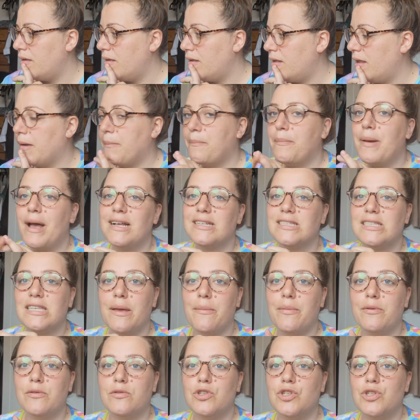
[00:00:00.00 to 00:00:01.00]
like
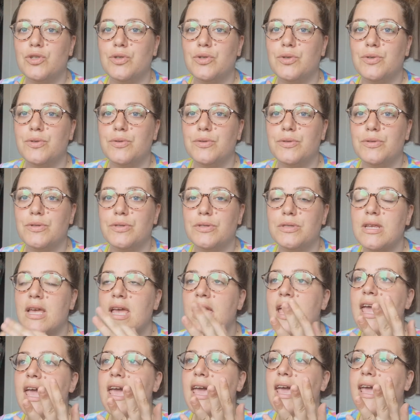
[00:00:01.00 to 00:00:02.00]
basketball shorts.
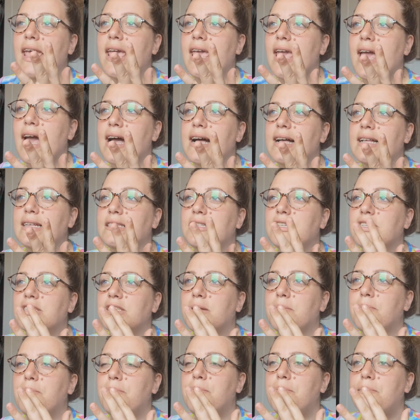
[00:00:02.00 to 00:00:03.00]
He has just
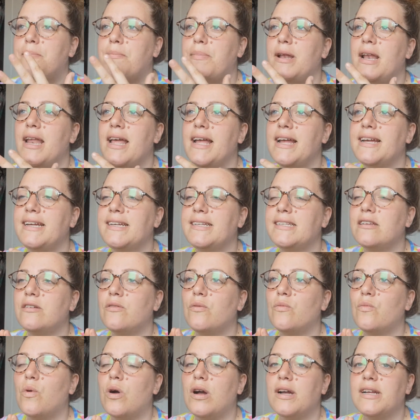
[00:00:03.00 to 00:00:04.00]
a plain
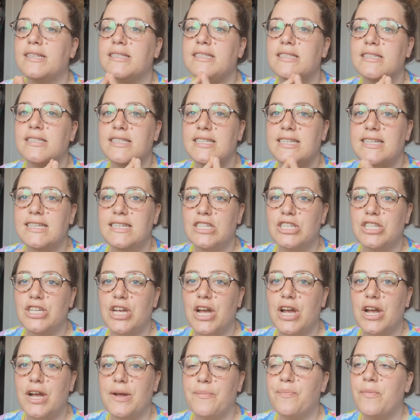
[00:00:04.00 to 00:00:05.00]
white
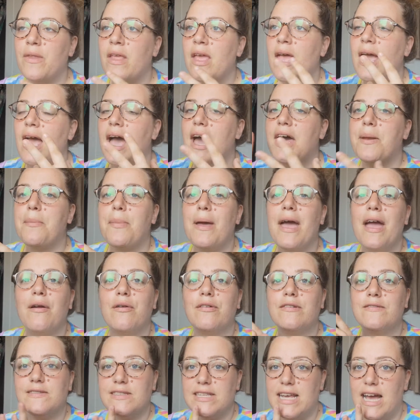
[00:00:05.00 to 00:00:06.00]
t-shirt and a pair
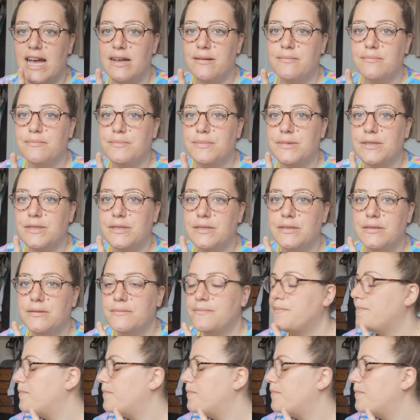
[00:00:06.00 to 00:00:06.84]
of Daps.